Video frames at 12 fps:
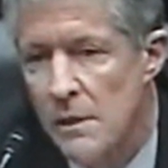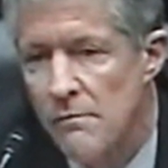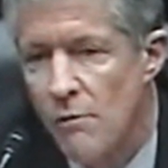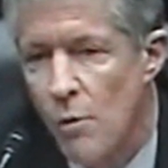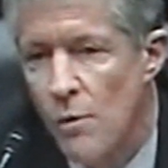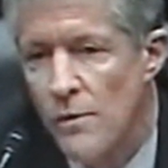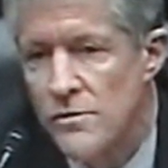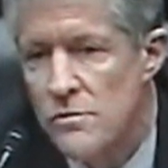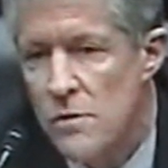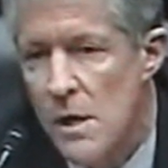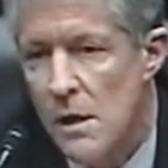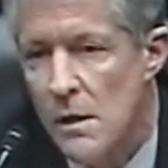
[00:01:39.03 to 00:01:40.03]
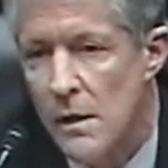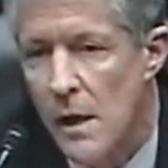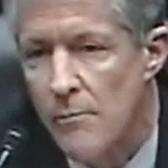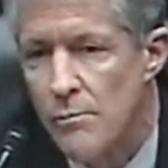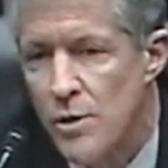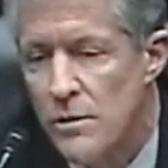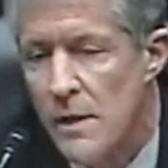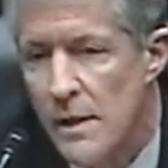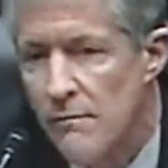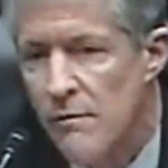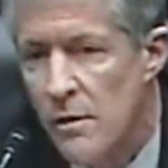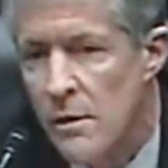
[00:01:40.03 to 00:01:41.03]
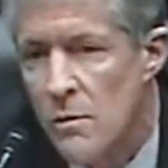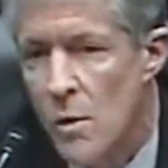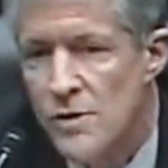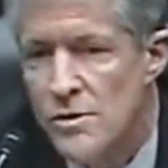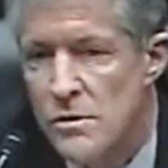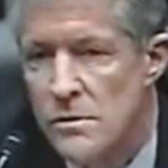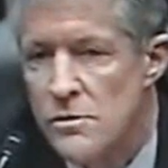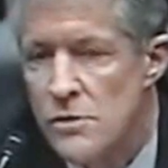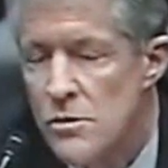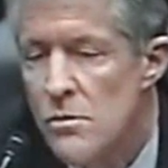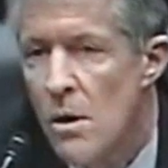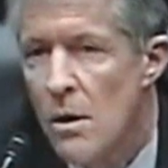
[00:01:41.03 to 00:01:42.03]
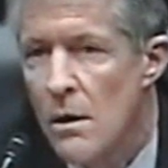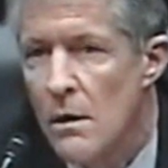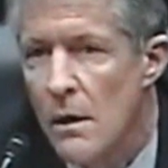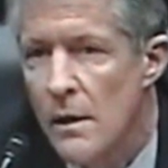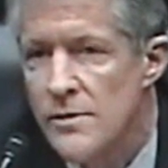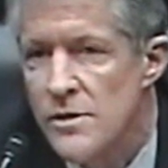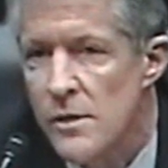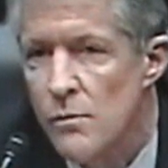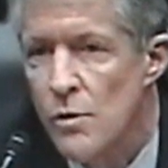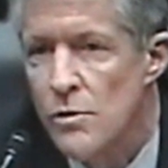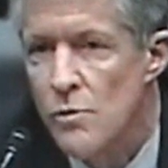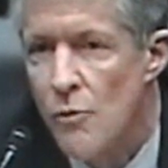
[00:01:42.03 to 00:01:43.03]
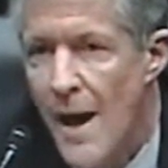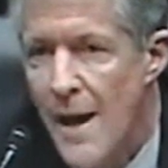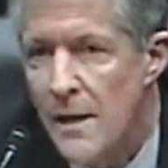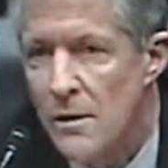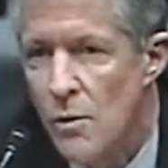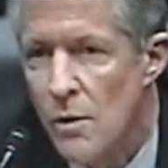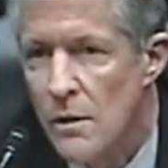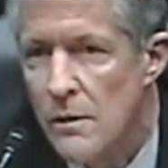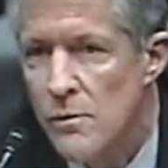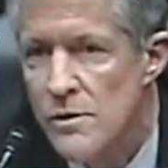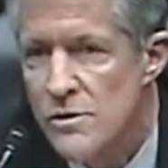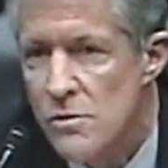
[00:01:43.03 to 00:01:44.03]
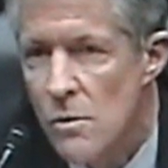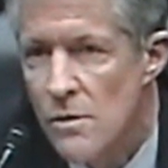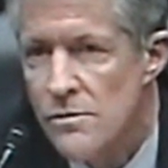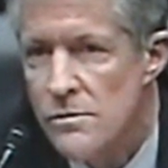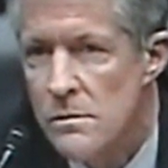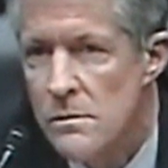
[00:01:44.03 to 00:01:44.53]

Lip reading: for this trial, and I put that very question to her. I said, were you adequately resourced?